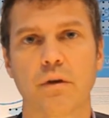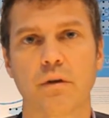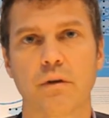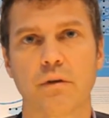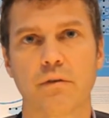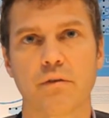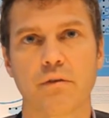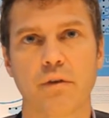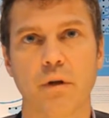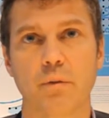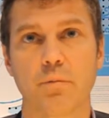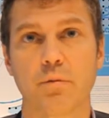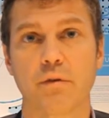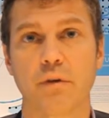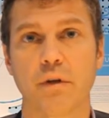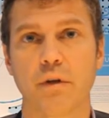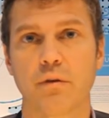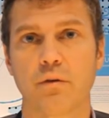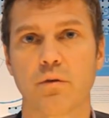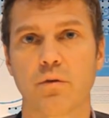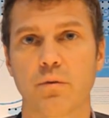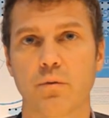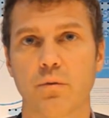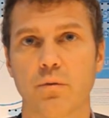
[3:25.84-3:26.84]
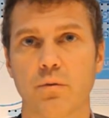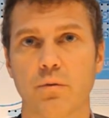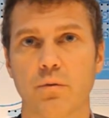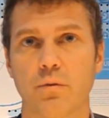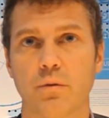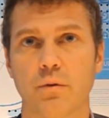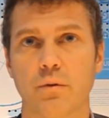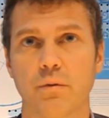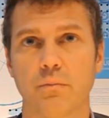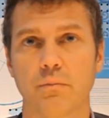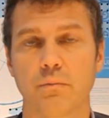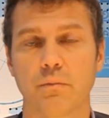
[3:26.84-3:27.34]
steps into
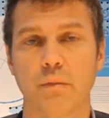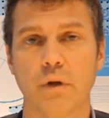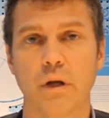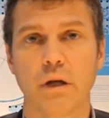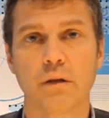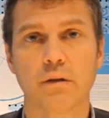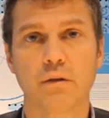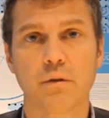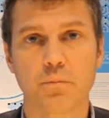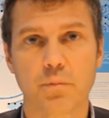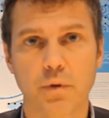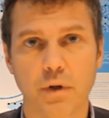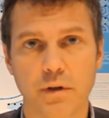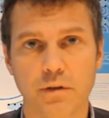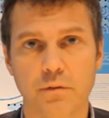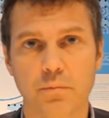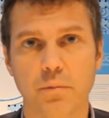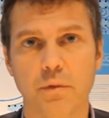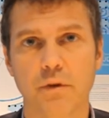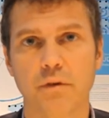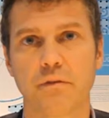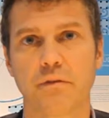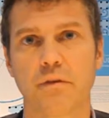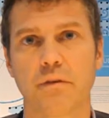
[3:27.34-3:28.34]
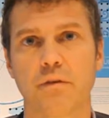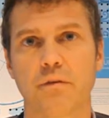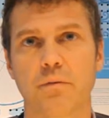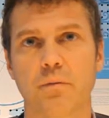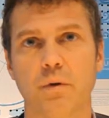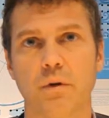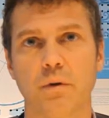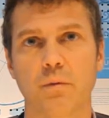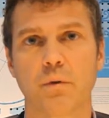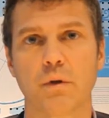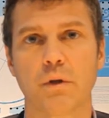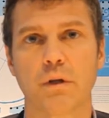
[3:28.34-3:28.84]
enterprise business,
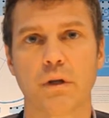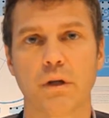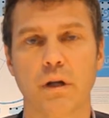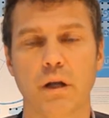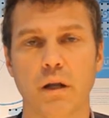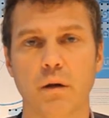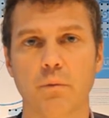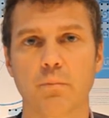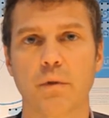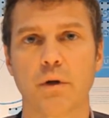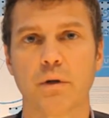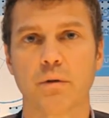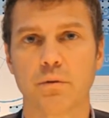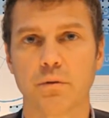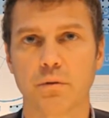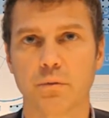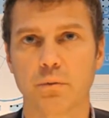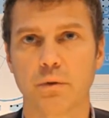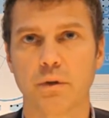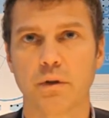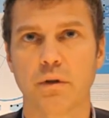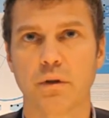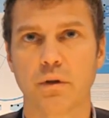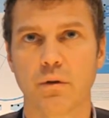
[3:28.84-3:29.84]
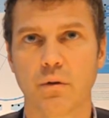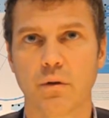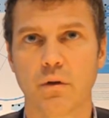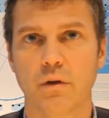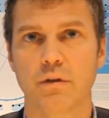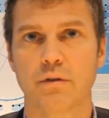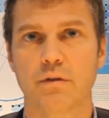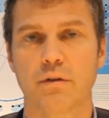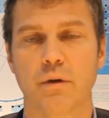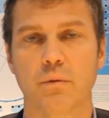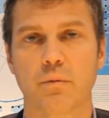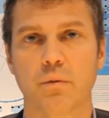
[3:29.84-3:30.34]
where we can help out with the
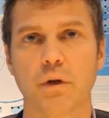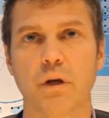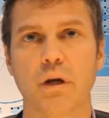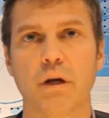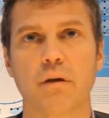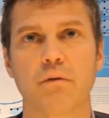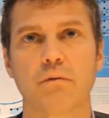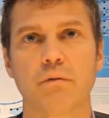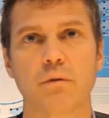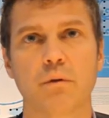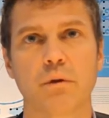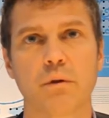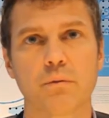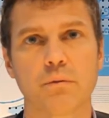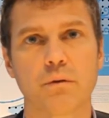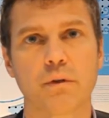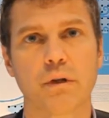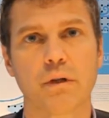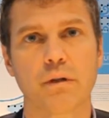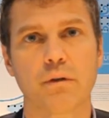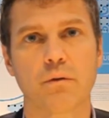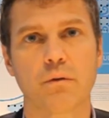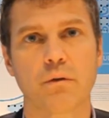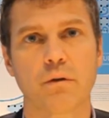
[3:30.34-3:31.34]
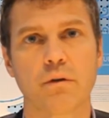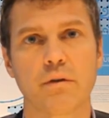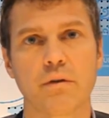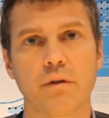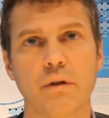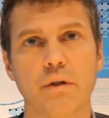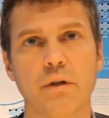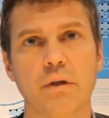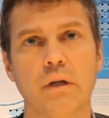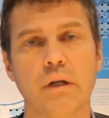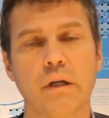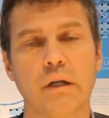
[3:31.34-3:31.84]
knowledge that we have around
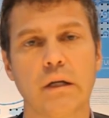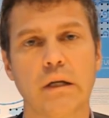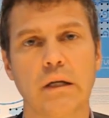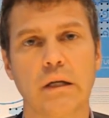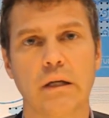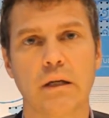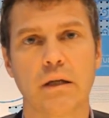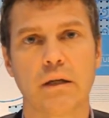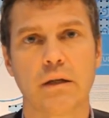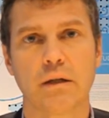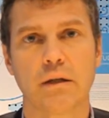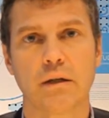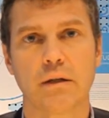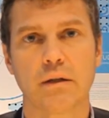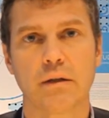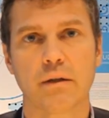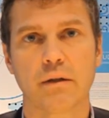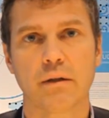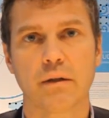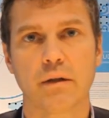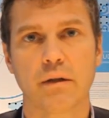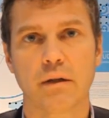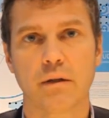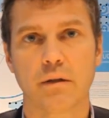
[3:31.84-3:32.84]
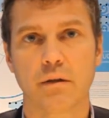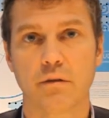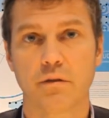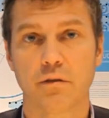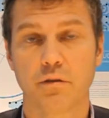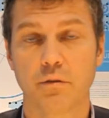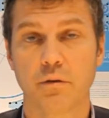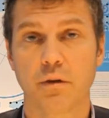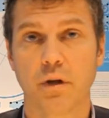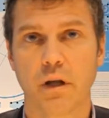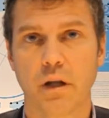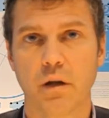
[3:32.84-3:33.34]
technology and
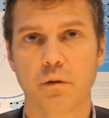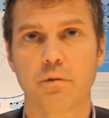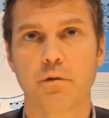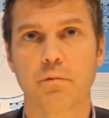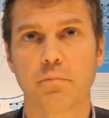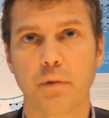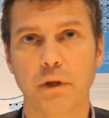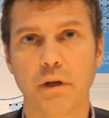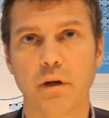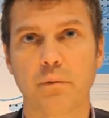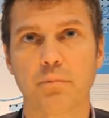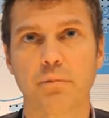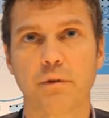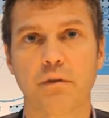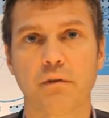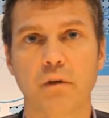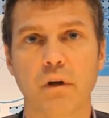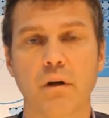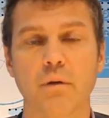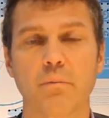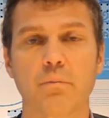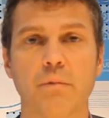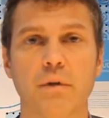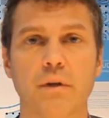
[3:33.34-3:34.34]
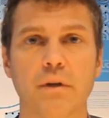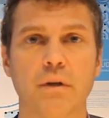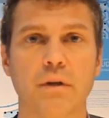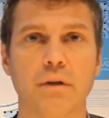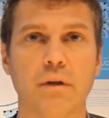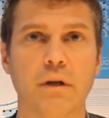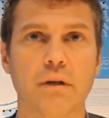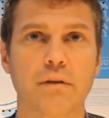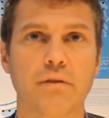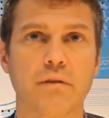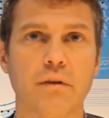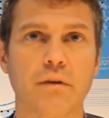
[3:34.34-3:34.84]
help speed up development in
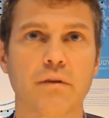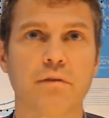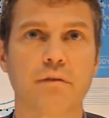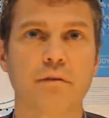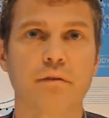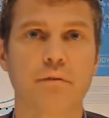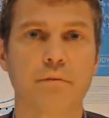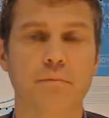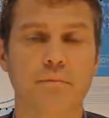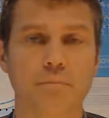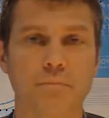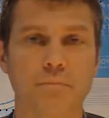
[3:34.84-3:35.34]
that sense.